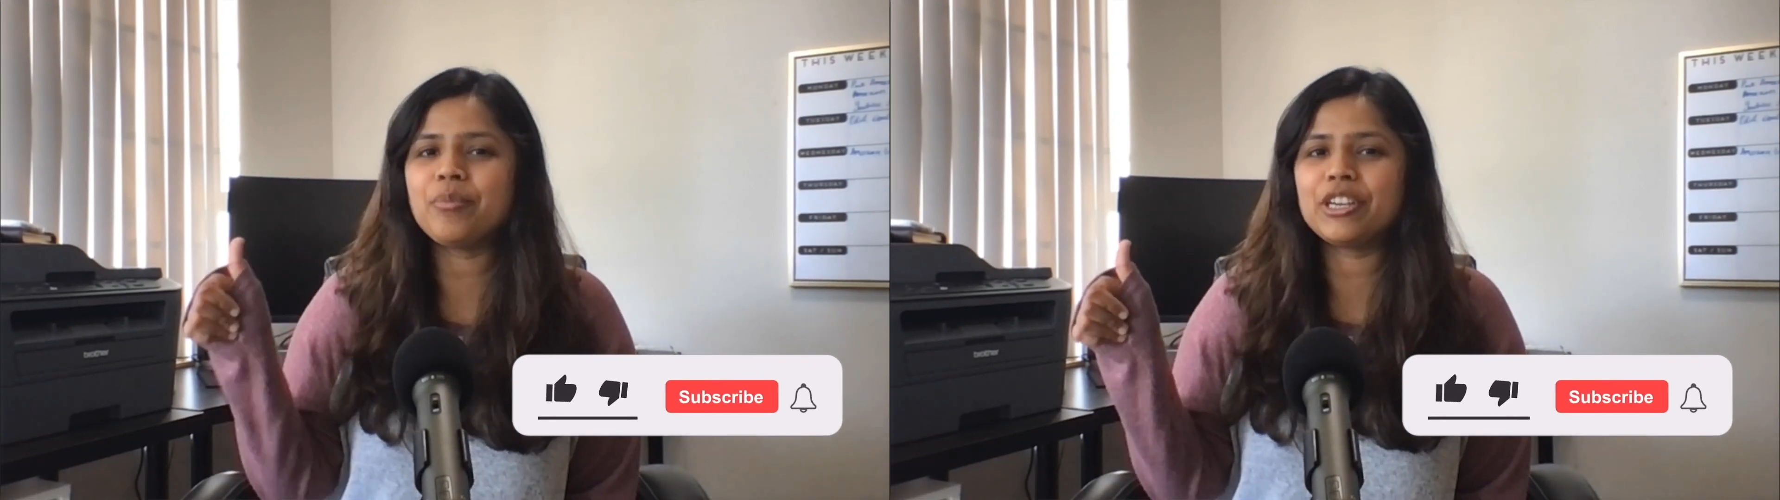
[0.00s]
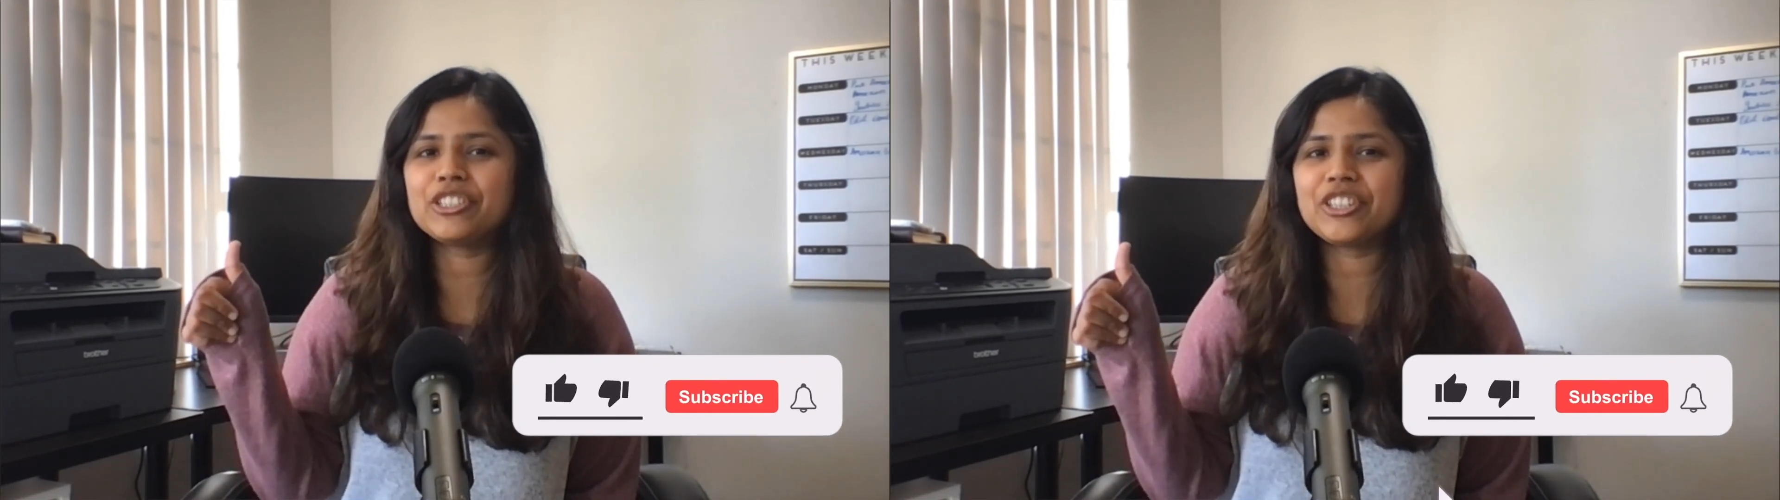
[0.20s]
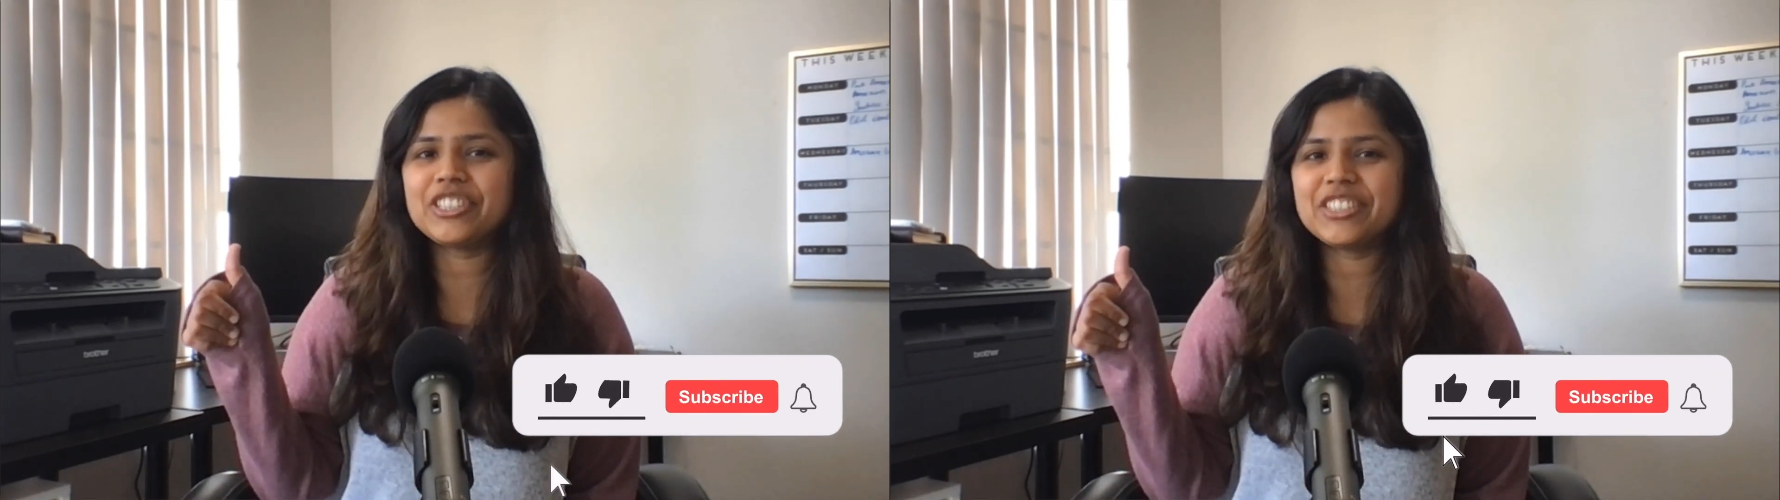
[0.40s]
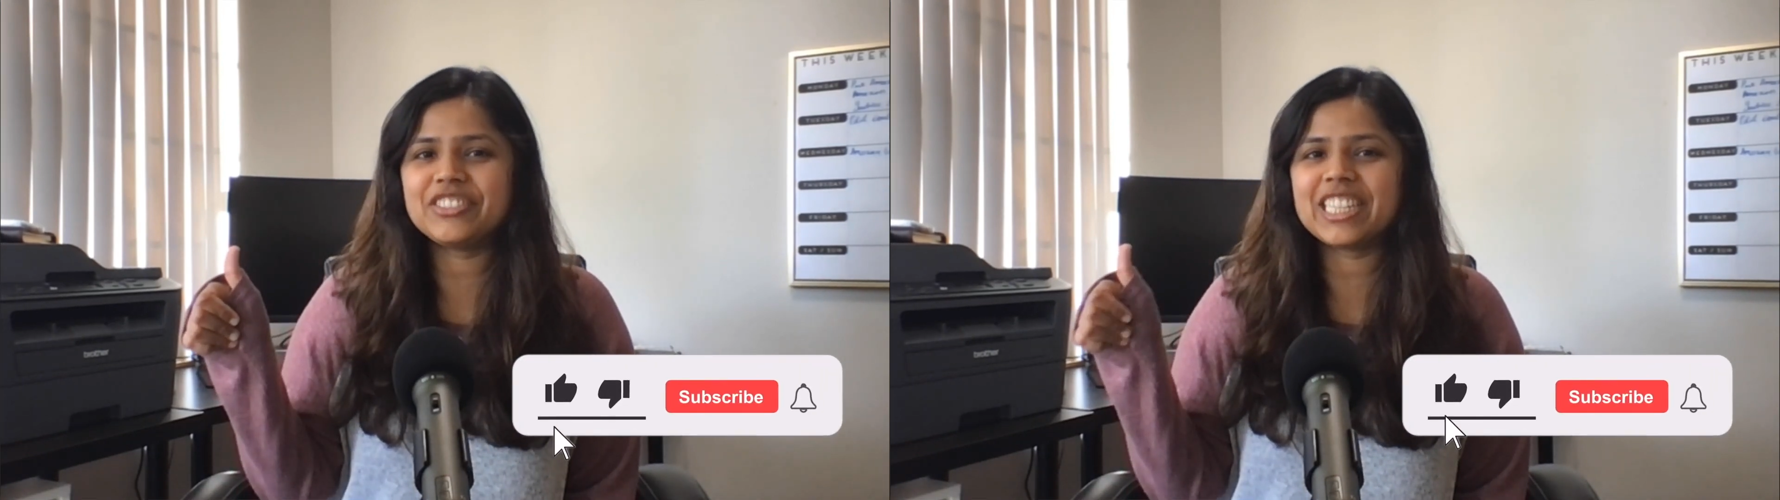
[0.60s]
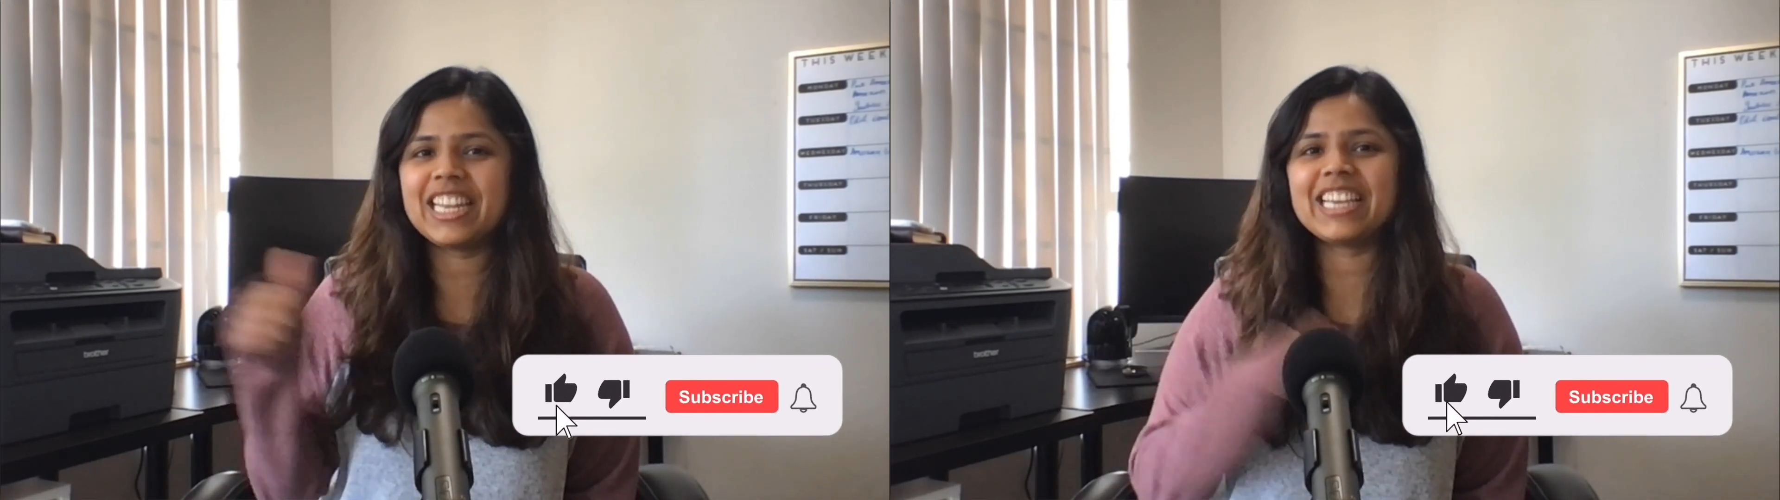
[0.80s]
make sure to give
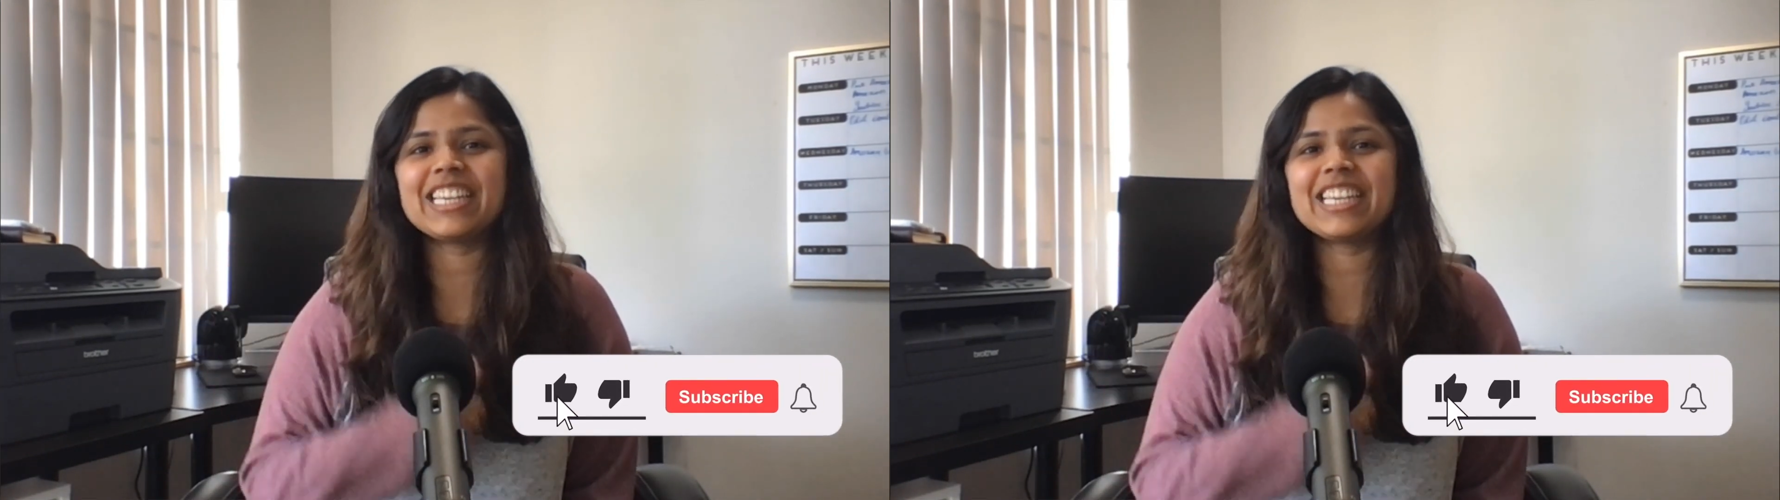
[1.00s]
it a like,